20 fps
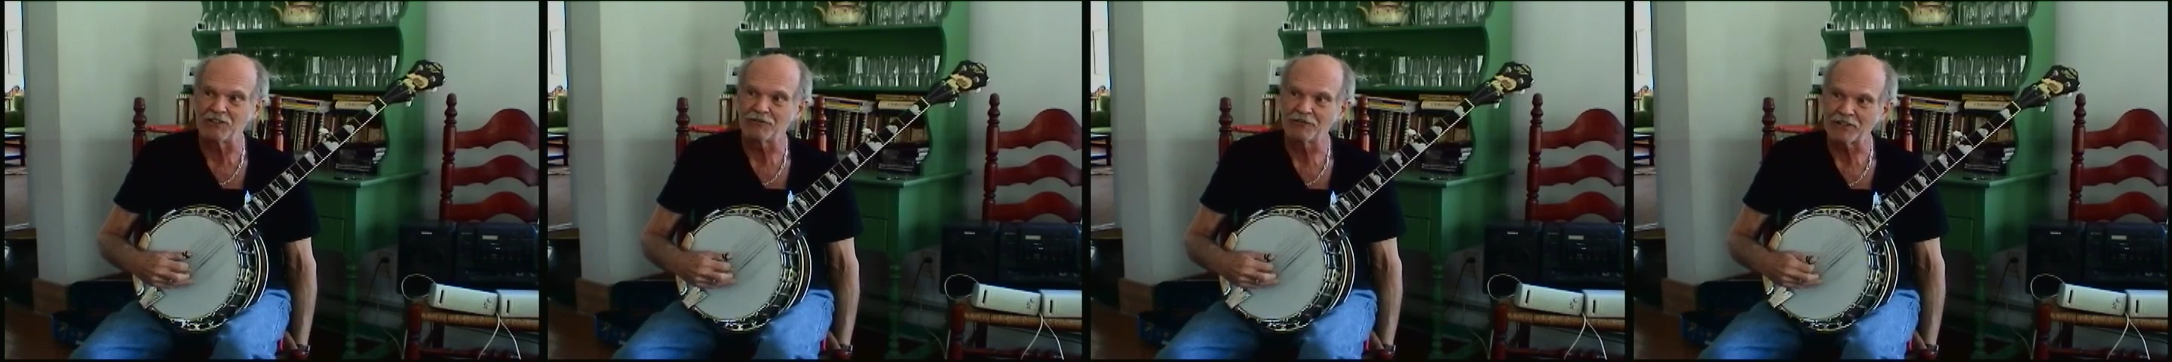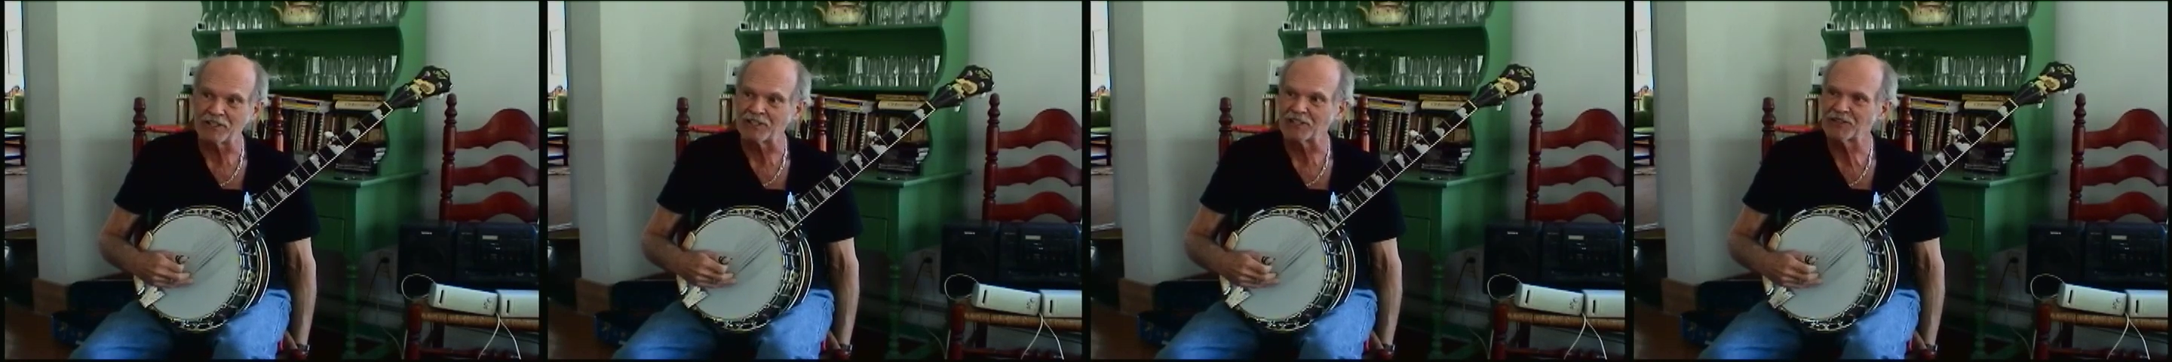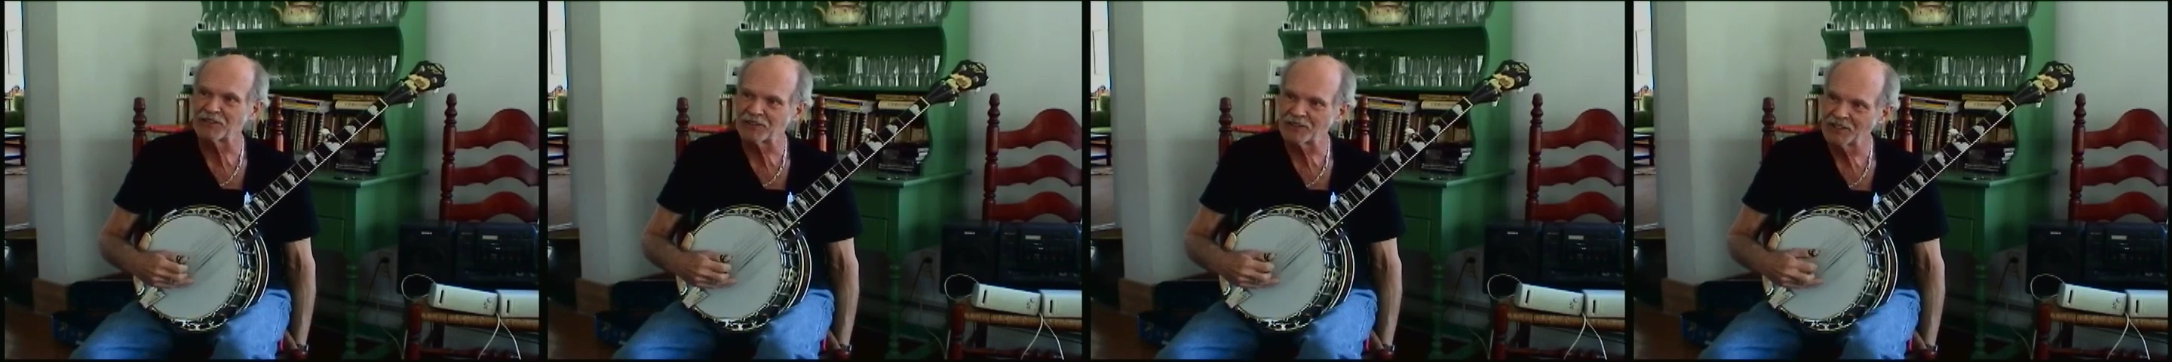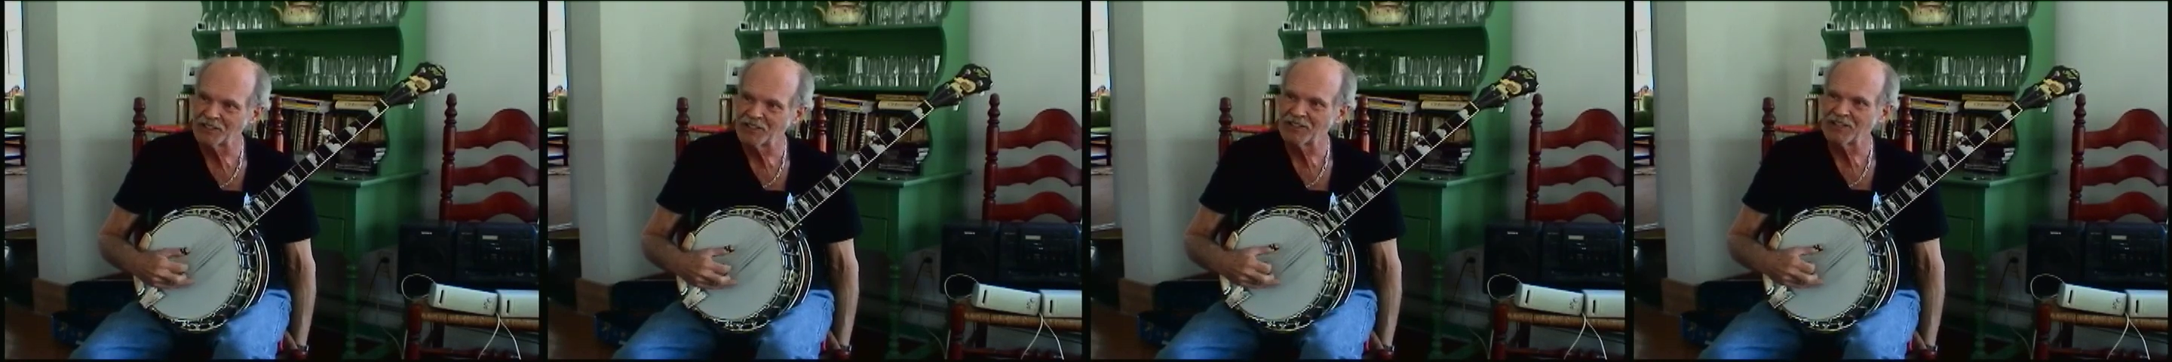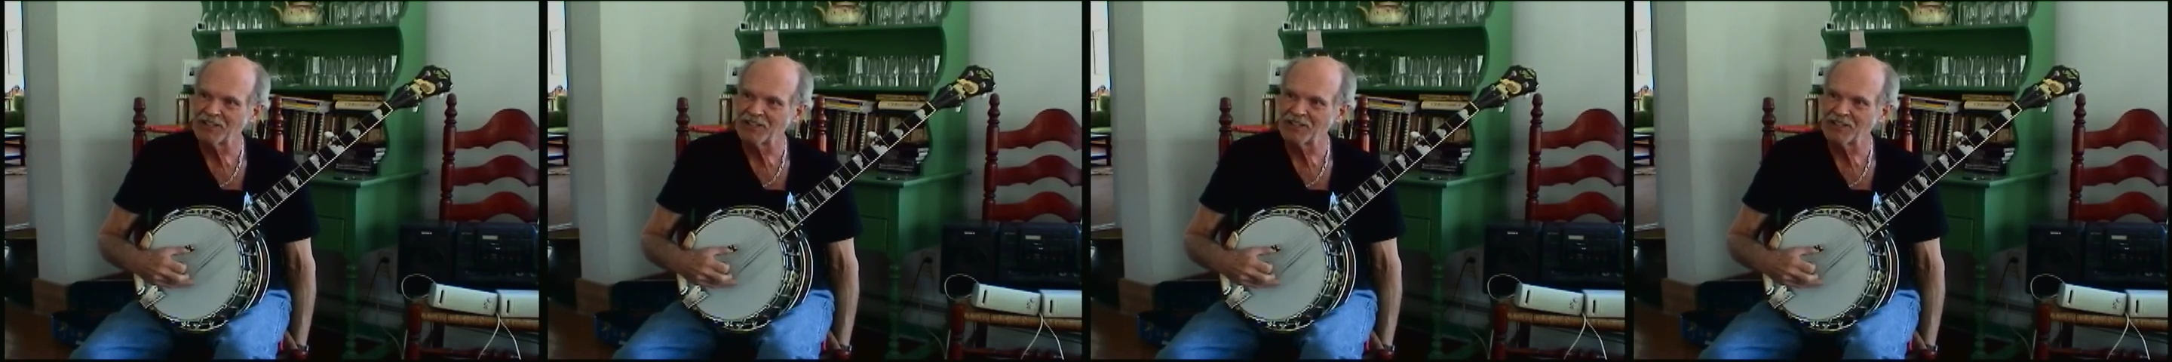and fifth.